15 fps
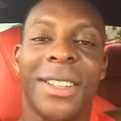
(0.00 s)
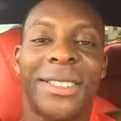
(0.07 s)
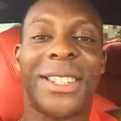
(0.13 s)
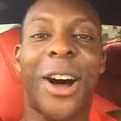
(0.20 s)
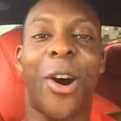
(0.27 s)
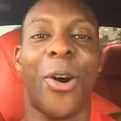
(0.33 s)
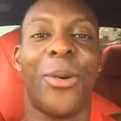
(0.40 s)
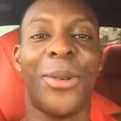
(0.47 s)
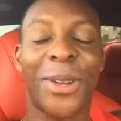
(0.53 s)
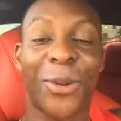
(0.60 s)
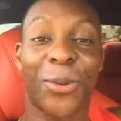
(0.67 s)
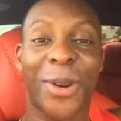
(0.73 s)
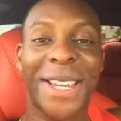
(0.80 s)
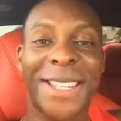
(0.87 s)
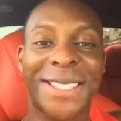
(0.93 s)
The only
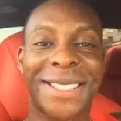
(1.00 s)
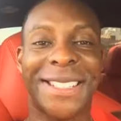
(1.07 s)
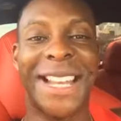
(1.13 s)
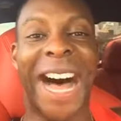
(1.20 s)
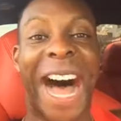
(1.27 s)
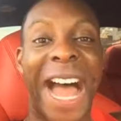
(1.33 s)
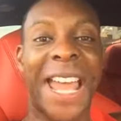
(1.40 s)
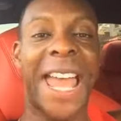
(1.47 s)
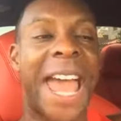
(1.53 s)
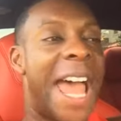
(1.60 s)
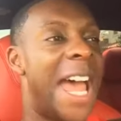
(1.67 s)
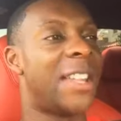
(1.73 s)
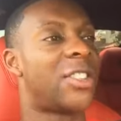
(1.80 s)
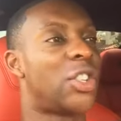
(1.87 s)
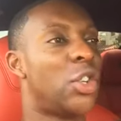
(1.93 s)
reason I
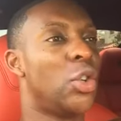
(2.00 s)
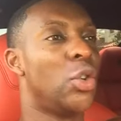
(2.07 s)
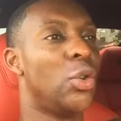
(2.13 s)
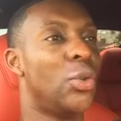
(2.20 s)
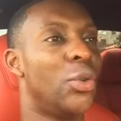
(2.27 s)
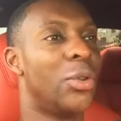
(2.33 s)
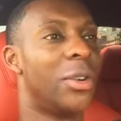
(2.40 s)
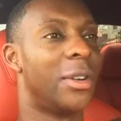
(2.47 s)
had to